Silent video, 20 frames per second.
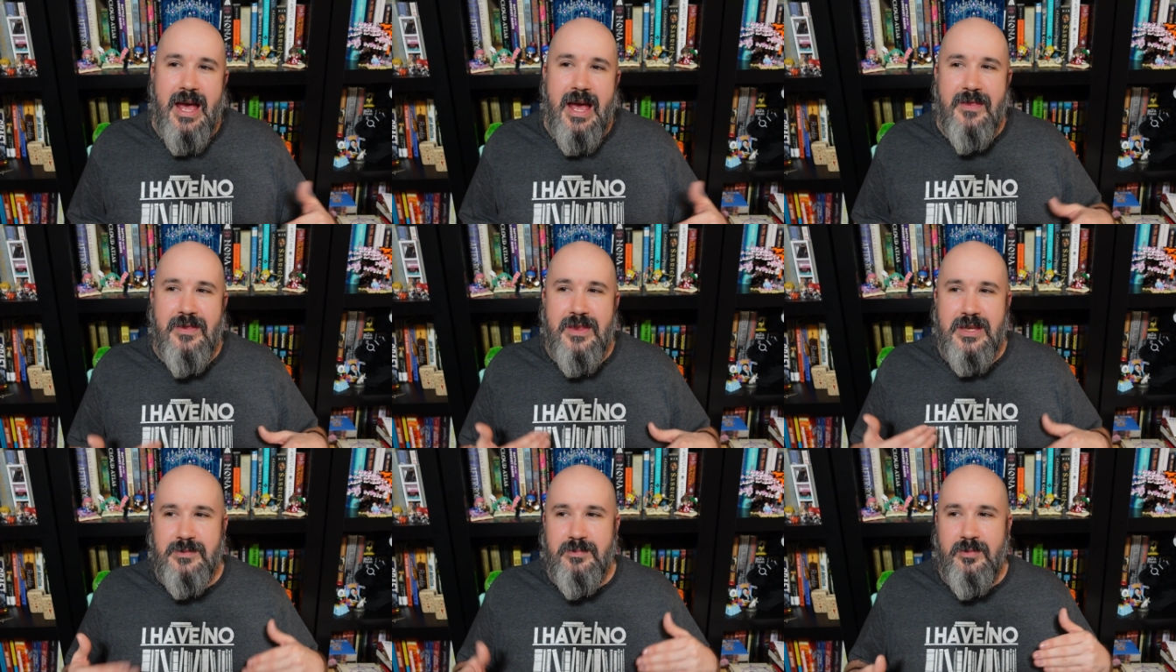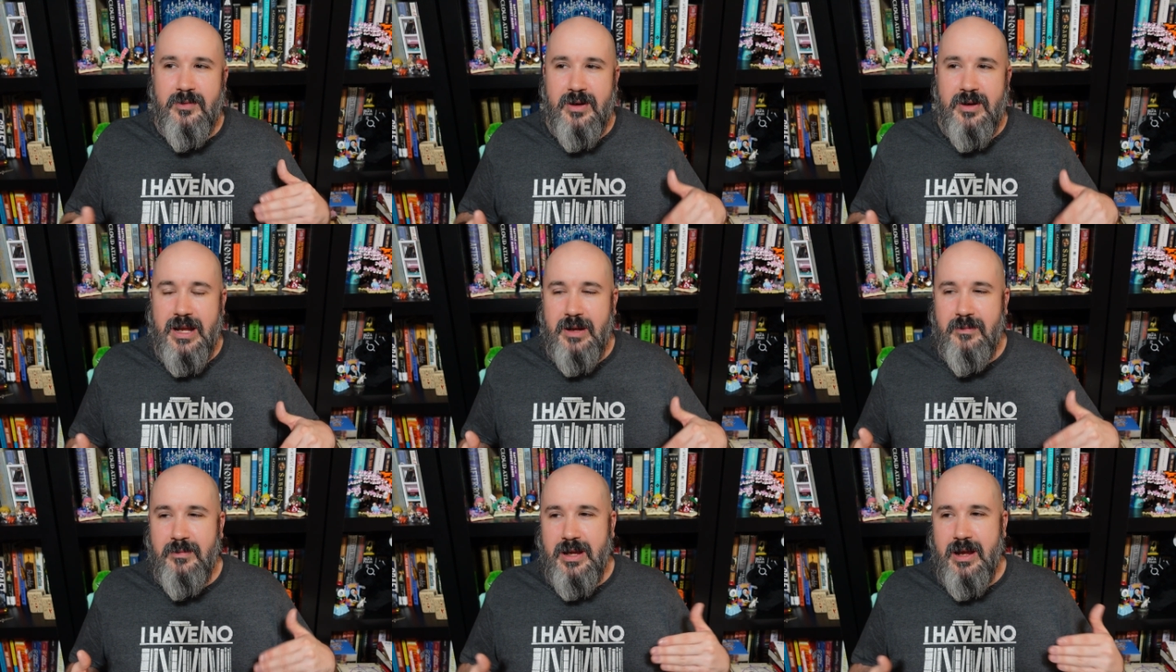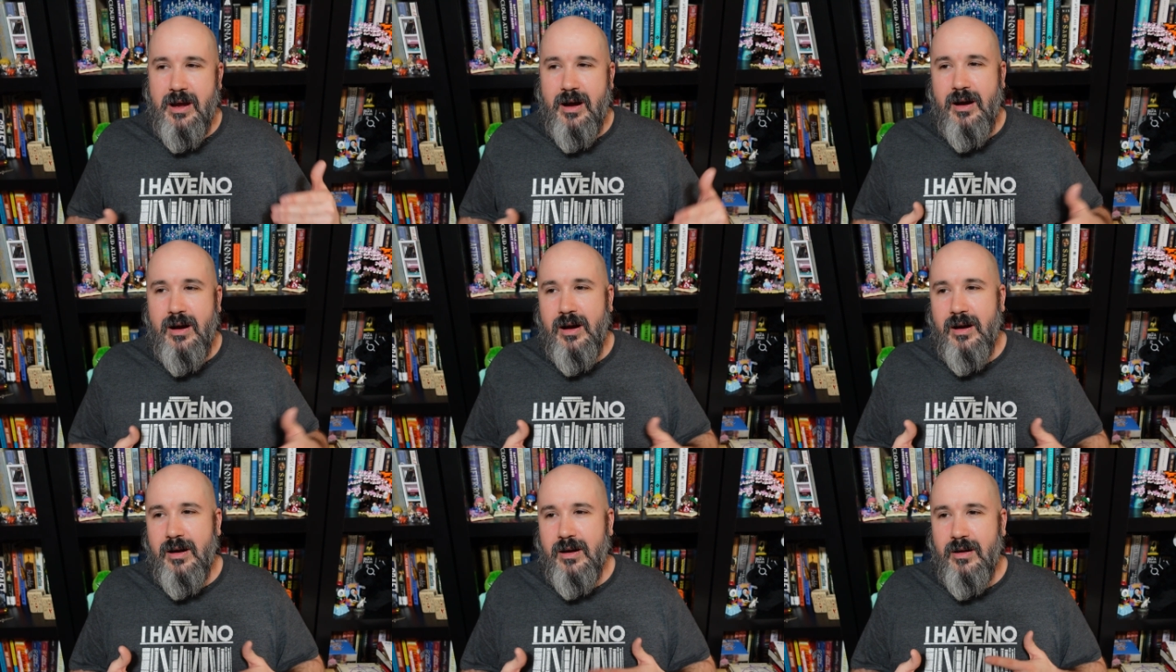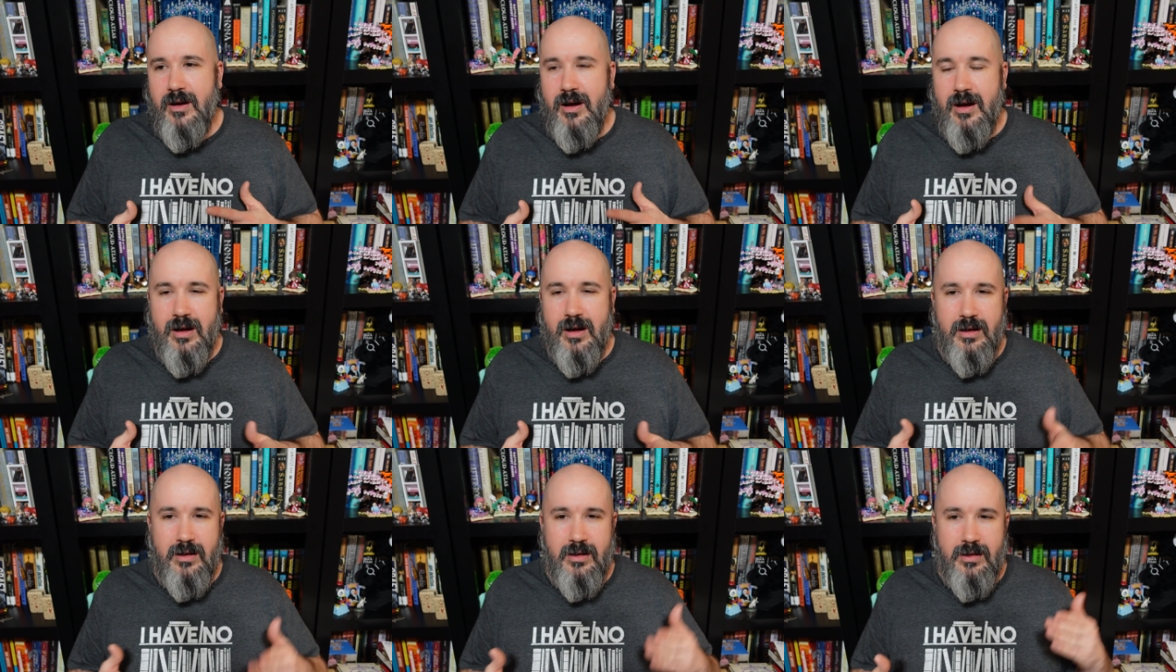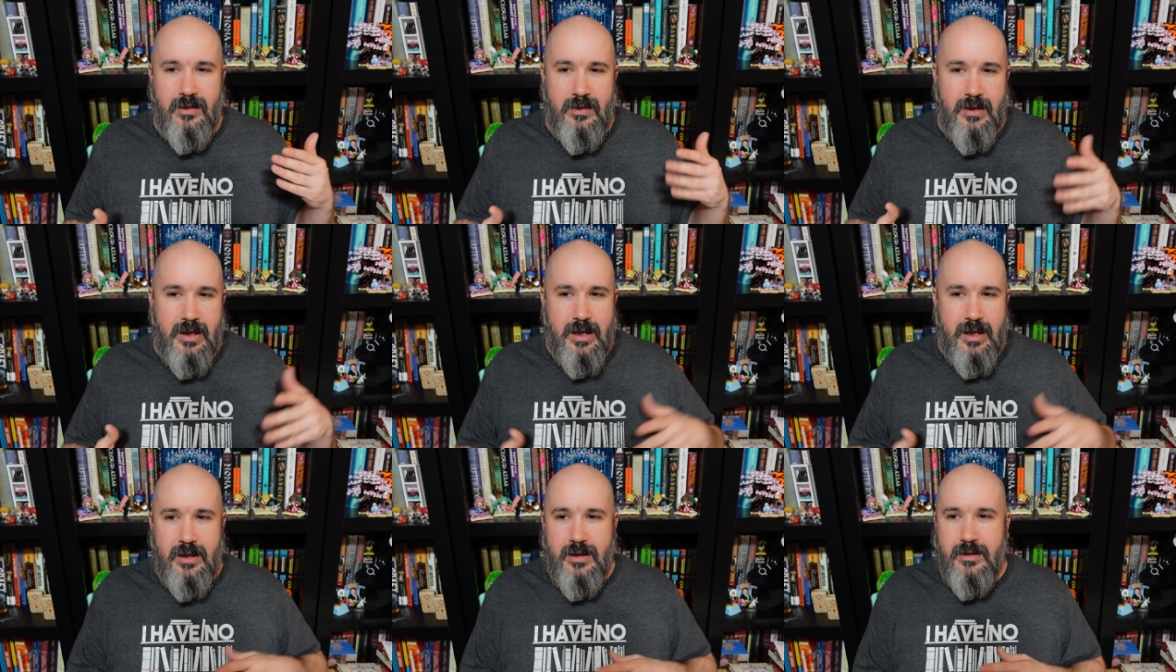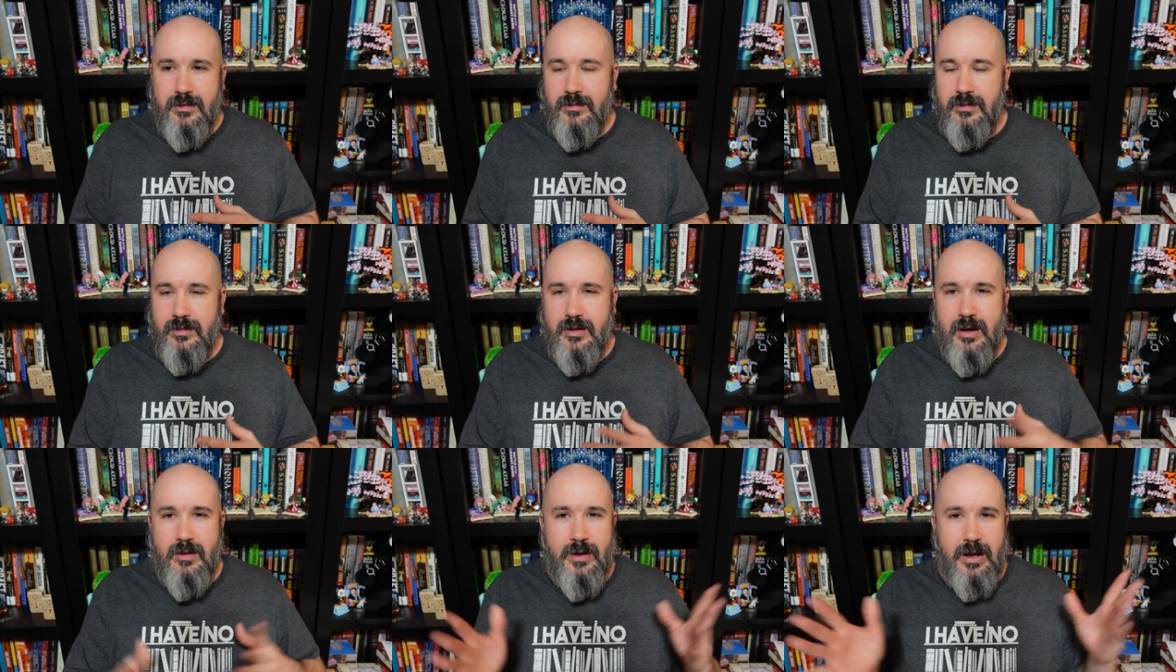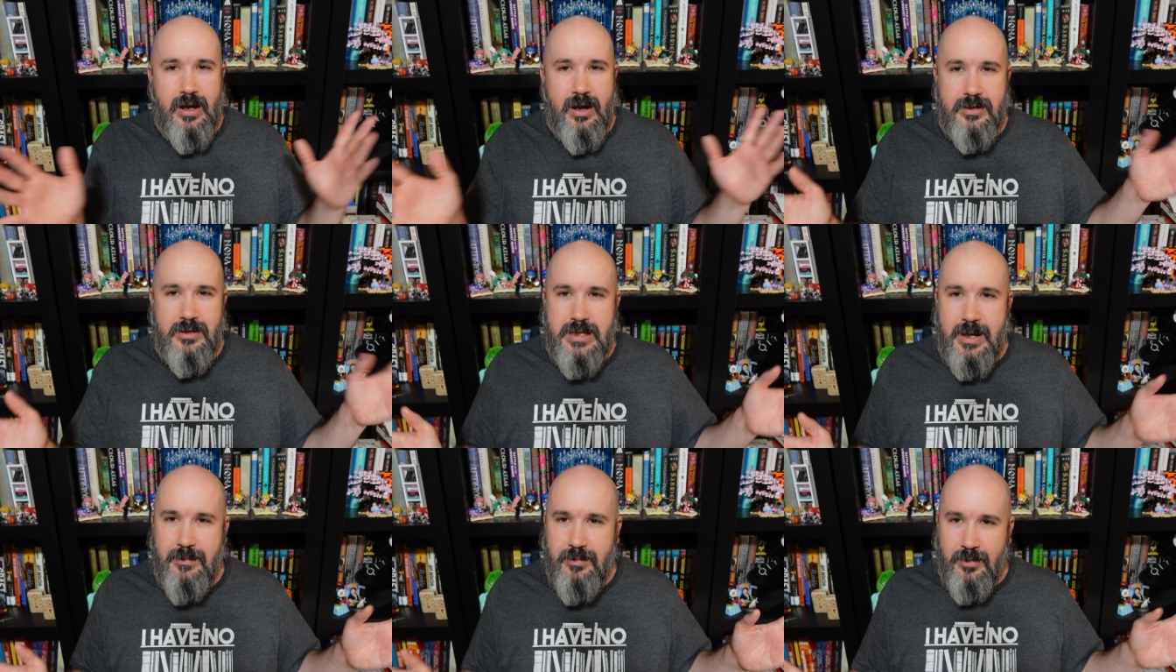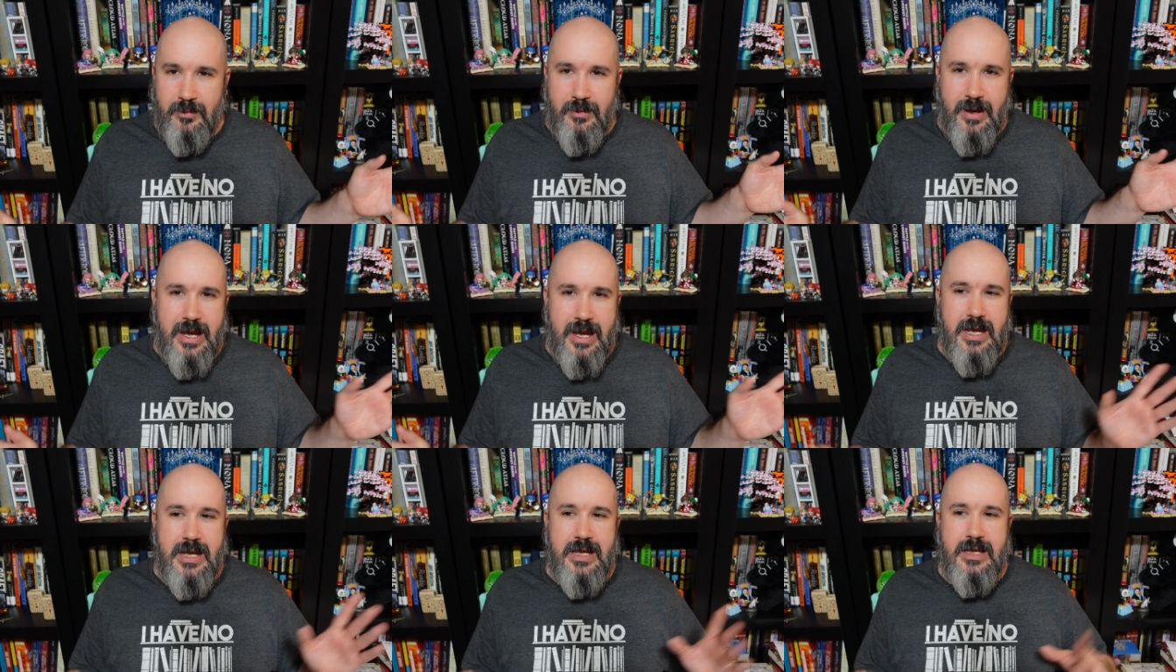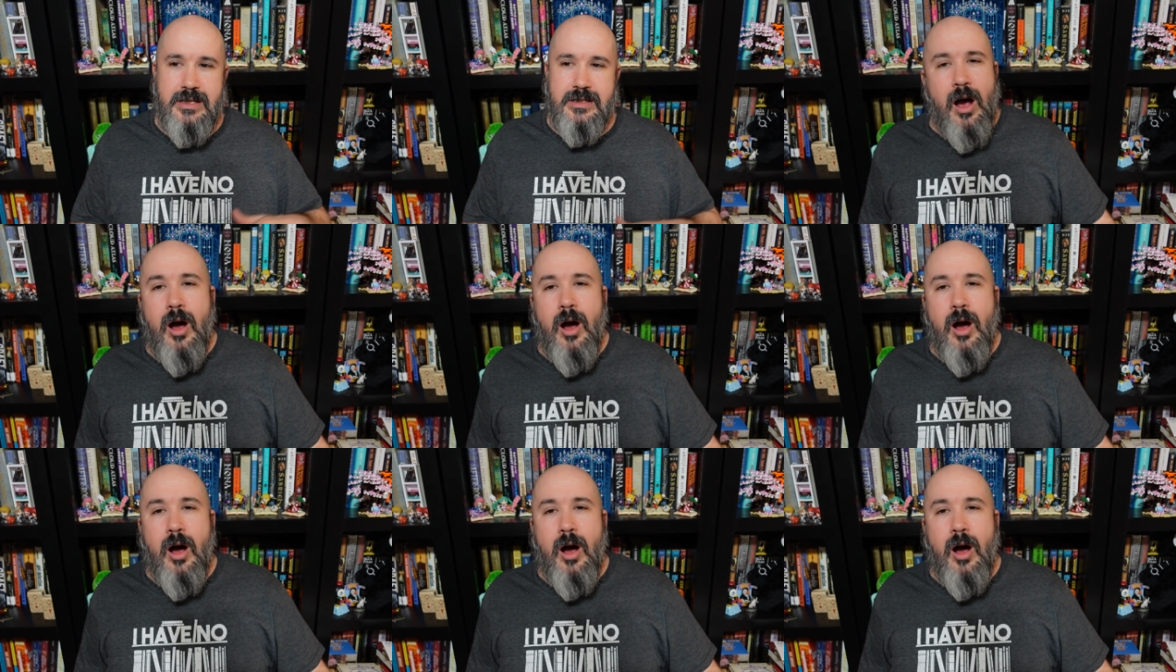At this point, we are all going our separate ways.